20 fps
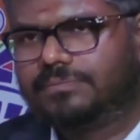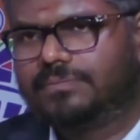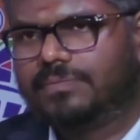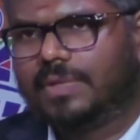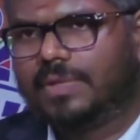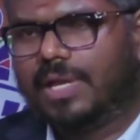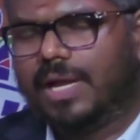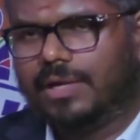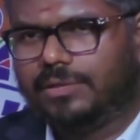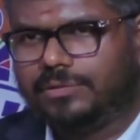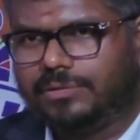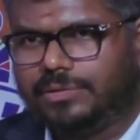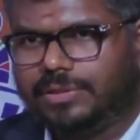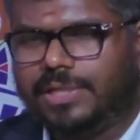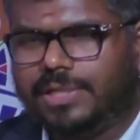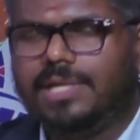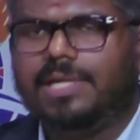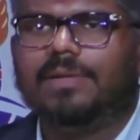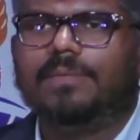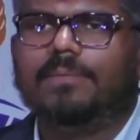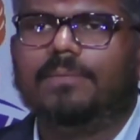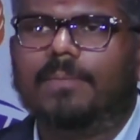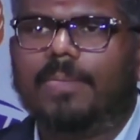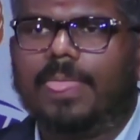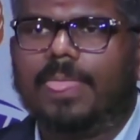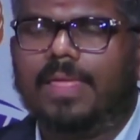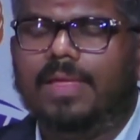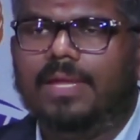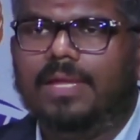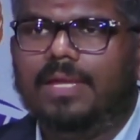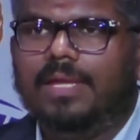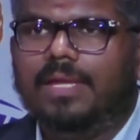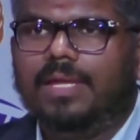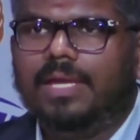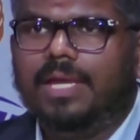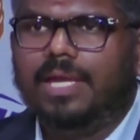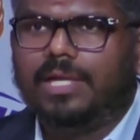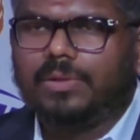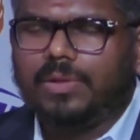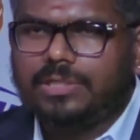And 3,
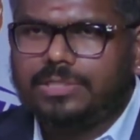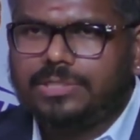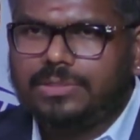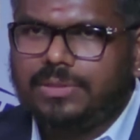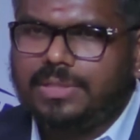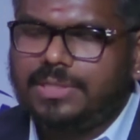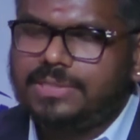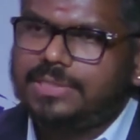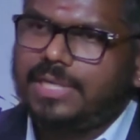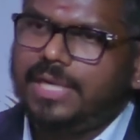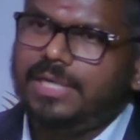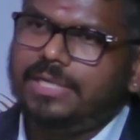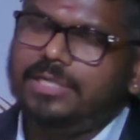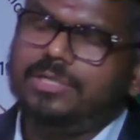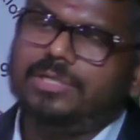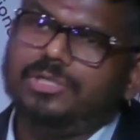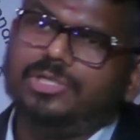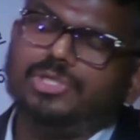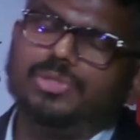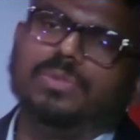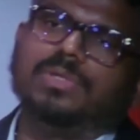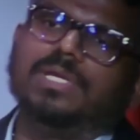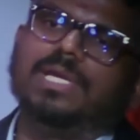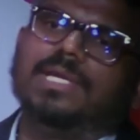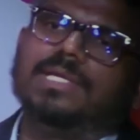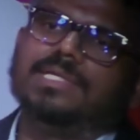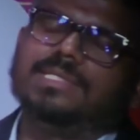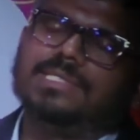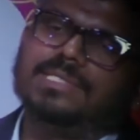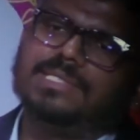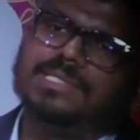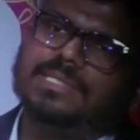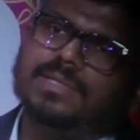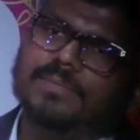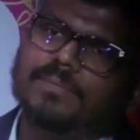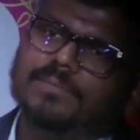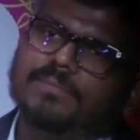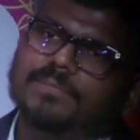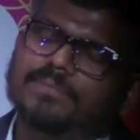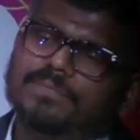it also decided to showcase
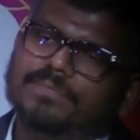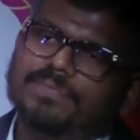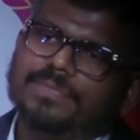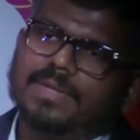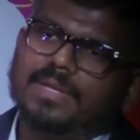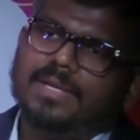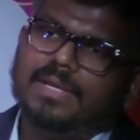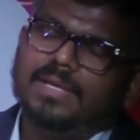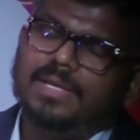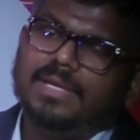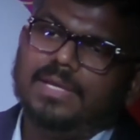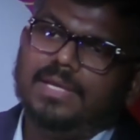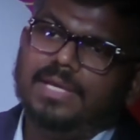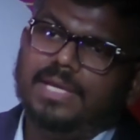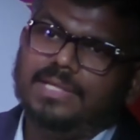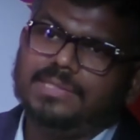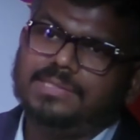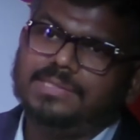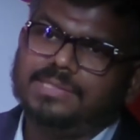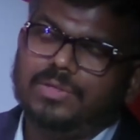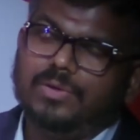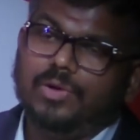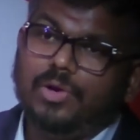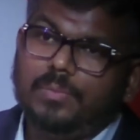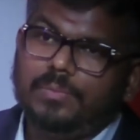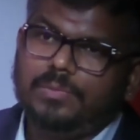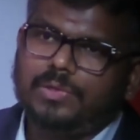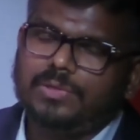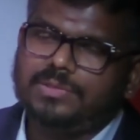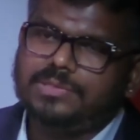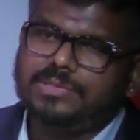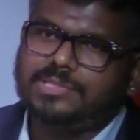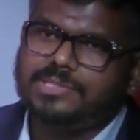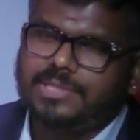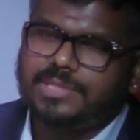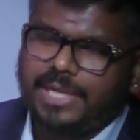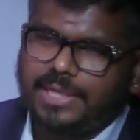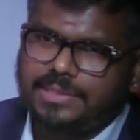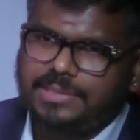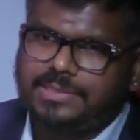its homegrown
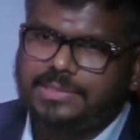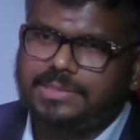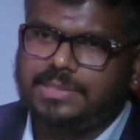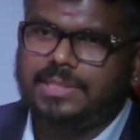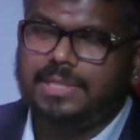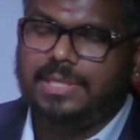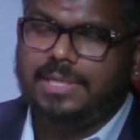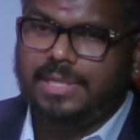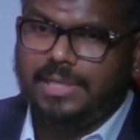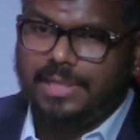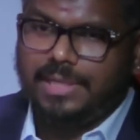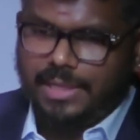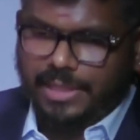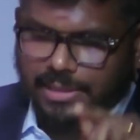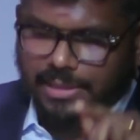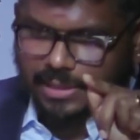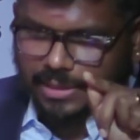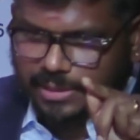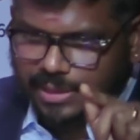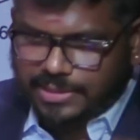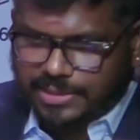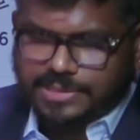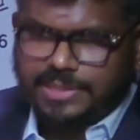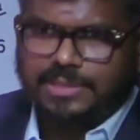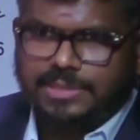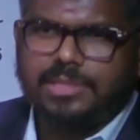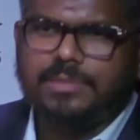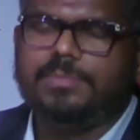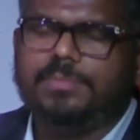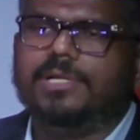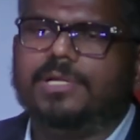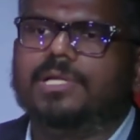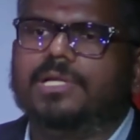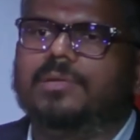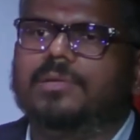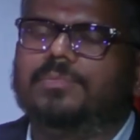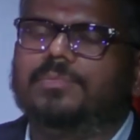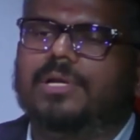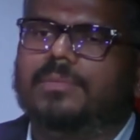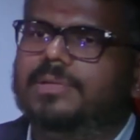strengths in addressing that particular
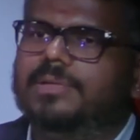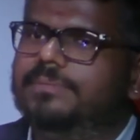problem.